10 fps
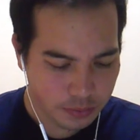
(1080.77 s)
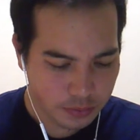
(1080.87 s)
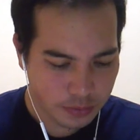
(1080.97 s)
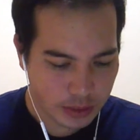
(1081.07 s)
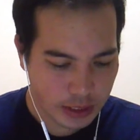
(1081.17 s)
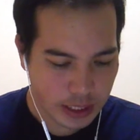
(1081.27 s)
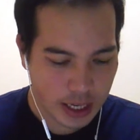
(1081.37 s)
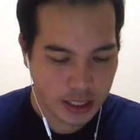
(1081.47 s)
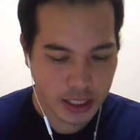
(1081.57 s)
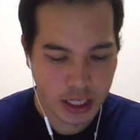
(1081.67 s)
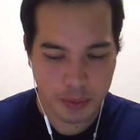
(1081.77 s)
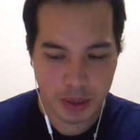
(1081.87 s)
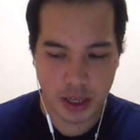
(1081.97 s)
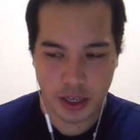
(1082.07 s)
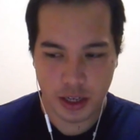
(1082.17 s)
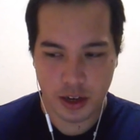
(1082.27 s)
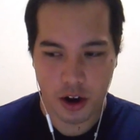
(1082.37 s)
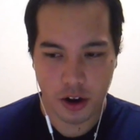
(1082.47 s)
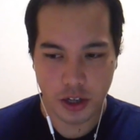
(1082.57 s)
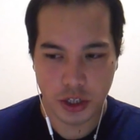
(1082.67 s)
yeah, it's just going to be
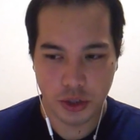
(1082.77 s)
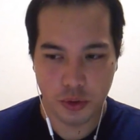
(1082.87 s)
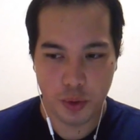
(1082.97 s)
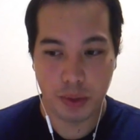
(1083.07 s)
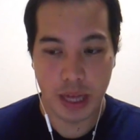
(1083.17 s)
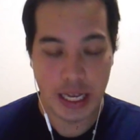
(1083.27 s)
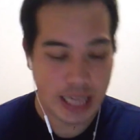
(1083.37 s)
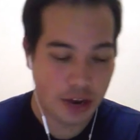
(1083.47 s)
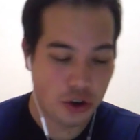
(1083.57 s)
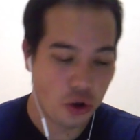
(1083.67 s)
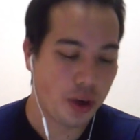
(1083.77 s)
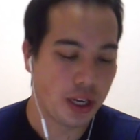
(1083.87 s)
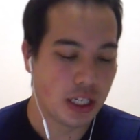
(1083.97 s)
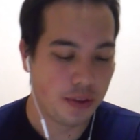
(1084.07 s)
hard to replace that annoyingness of